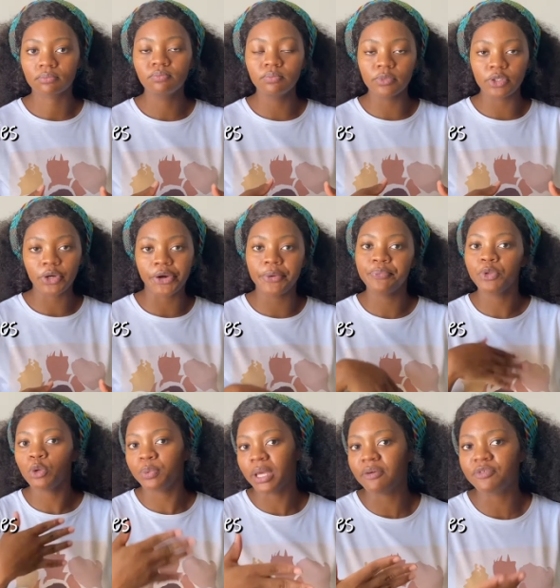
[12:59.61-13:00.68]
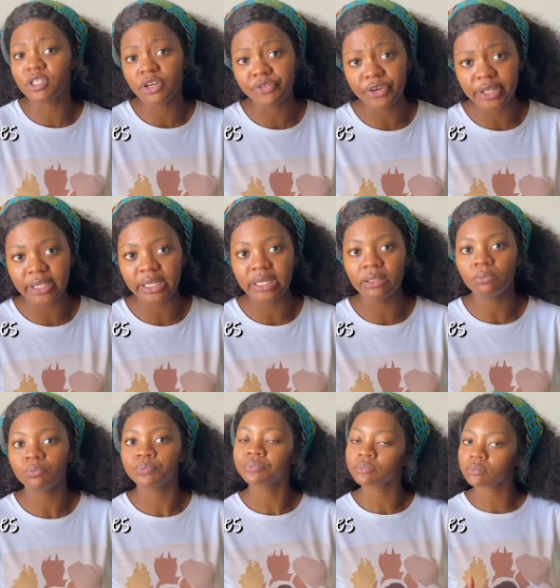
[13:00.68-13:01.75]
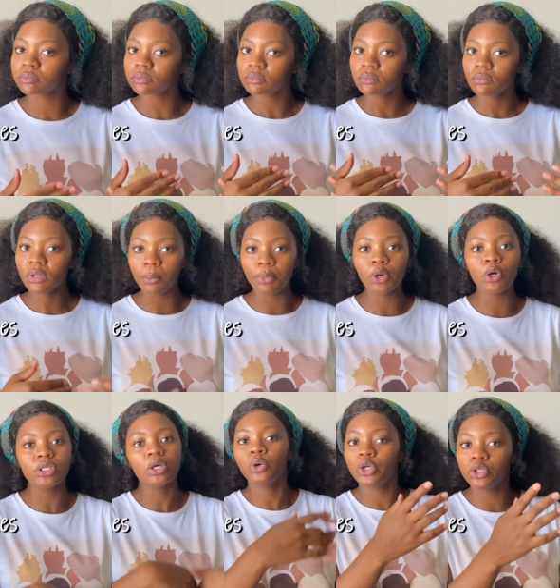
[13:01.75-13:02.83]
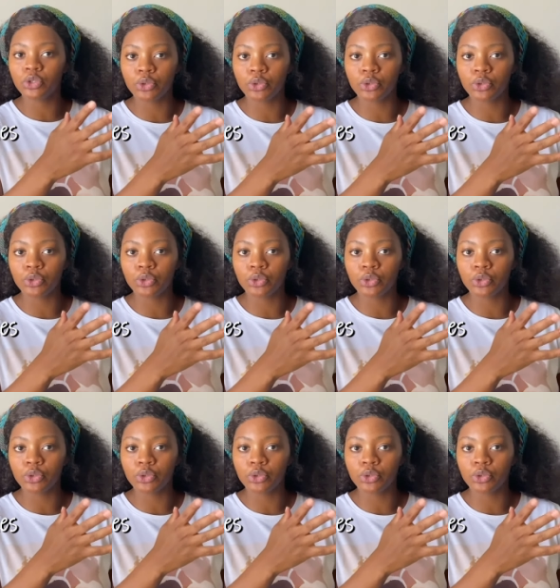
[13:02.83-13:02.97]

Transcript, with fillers: sorry, we behave differently because according